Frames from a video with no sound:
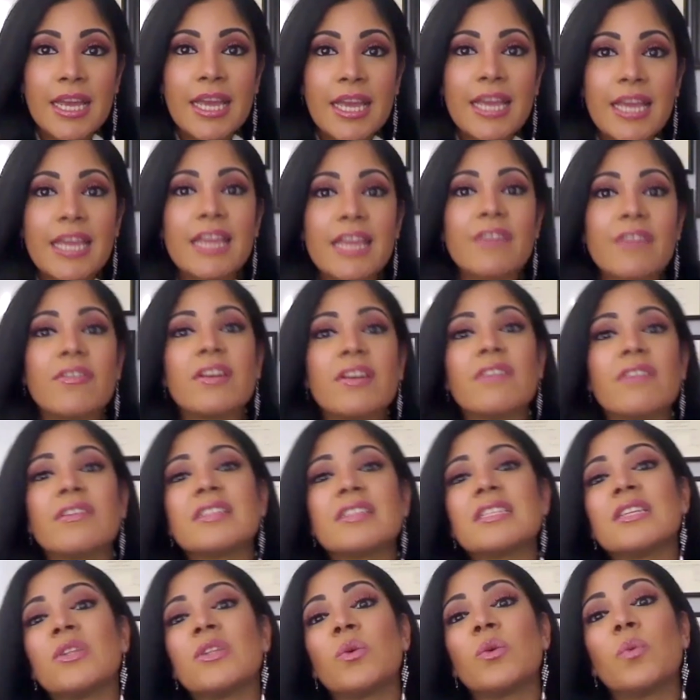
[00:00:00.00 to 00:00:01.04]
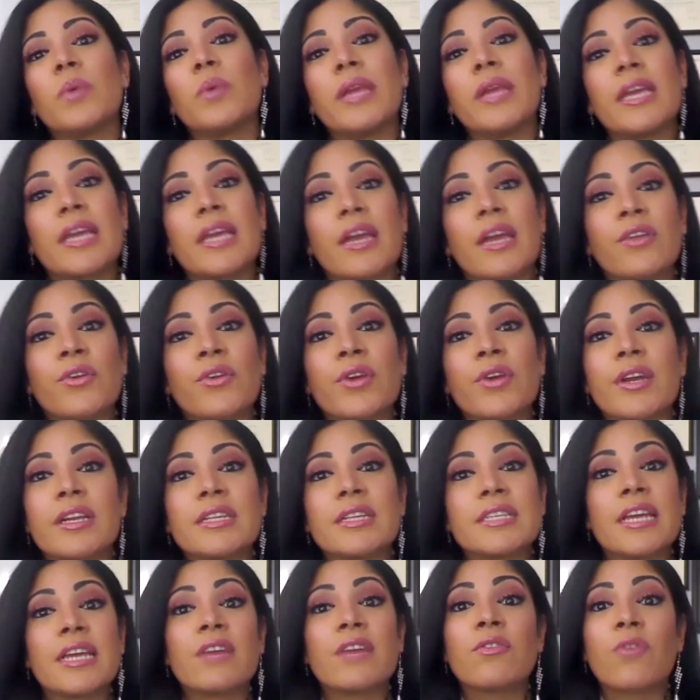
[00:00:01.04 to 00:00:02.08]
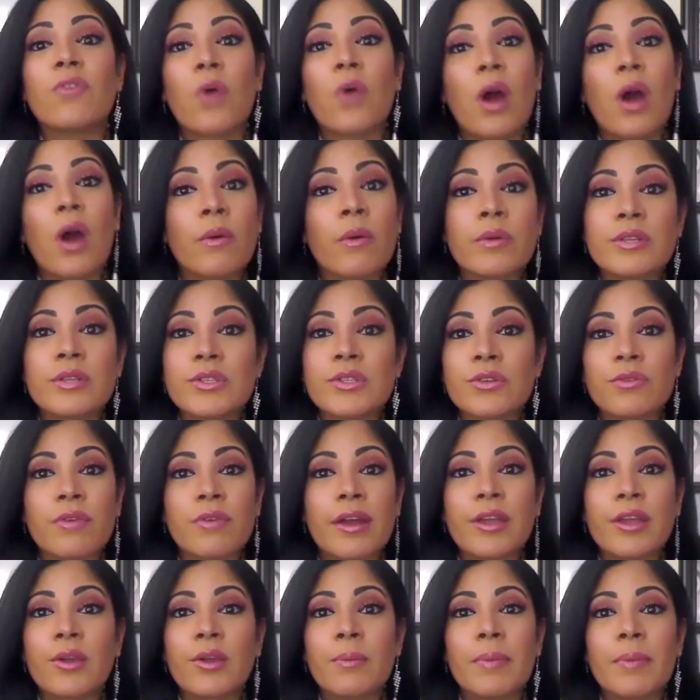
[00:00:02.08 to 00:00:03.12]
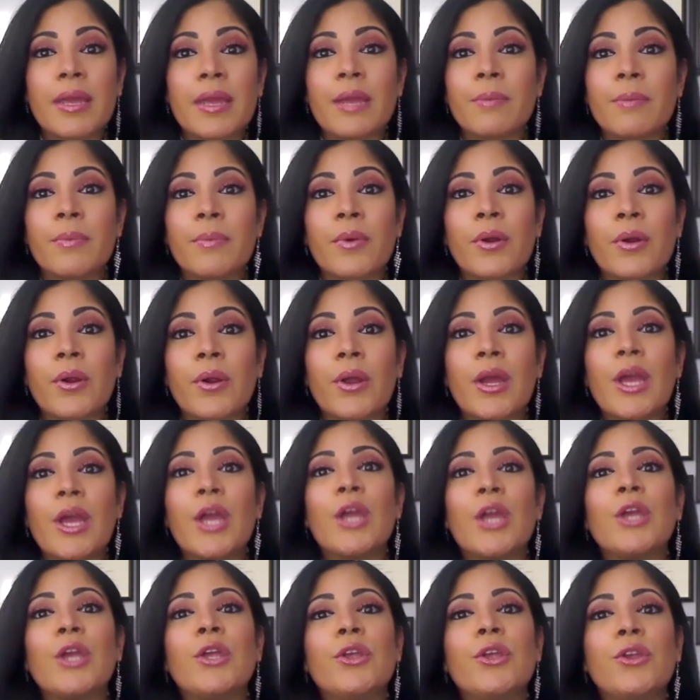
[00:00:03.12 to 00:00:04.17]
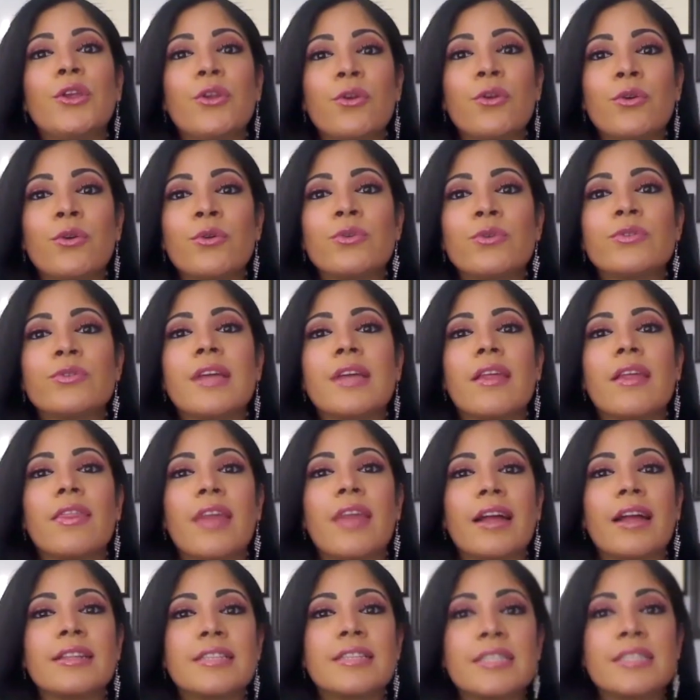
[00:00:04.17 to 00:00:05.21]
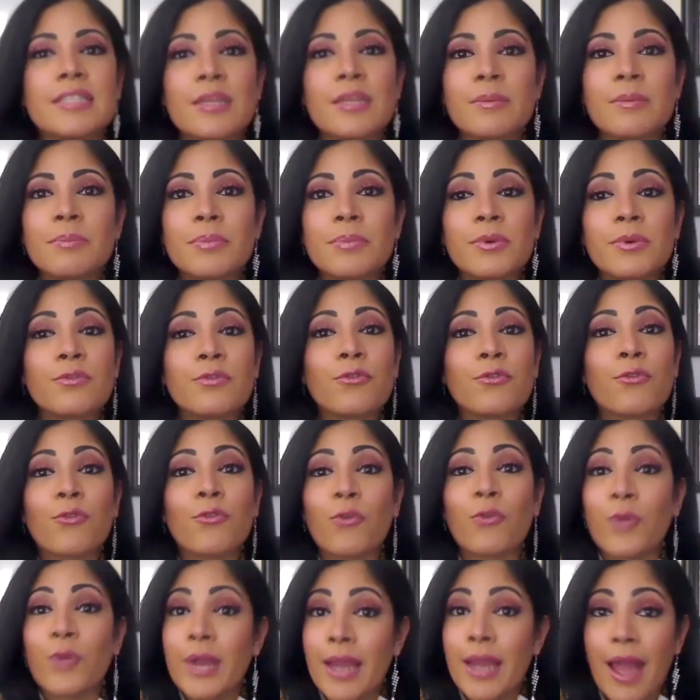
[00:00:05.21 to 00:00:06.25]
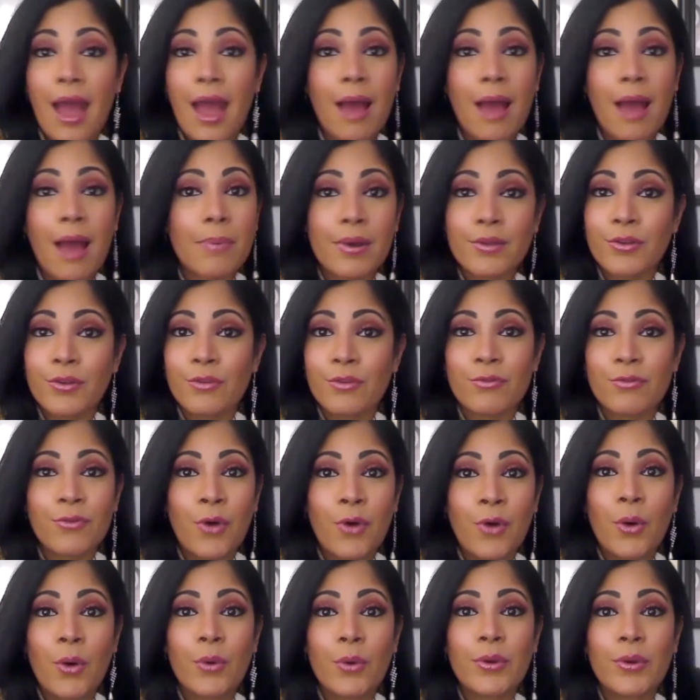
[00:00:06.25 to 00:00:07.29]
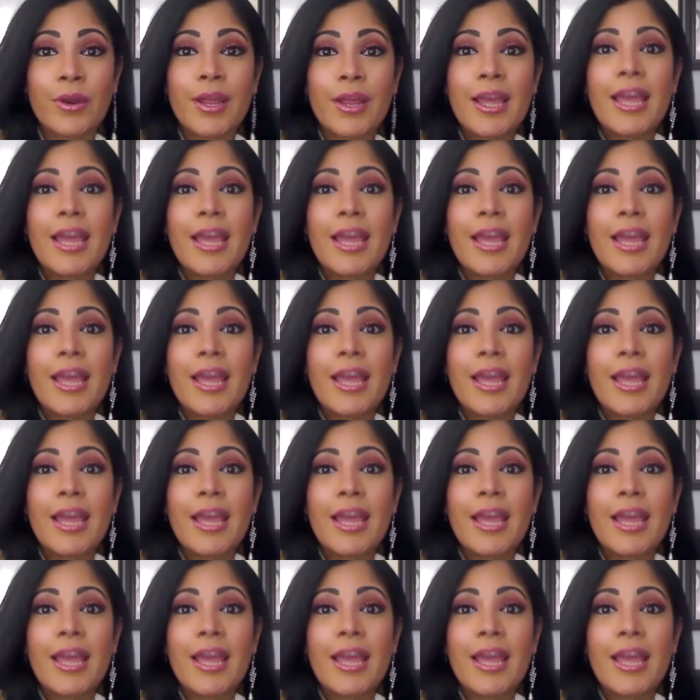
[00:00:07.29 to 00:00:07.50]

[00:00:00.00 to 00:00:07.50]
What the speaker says: even if it's in the weekend, you're going to take 4 hours to write your paper. Use that simple free app on your phone.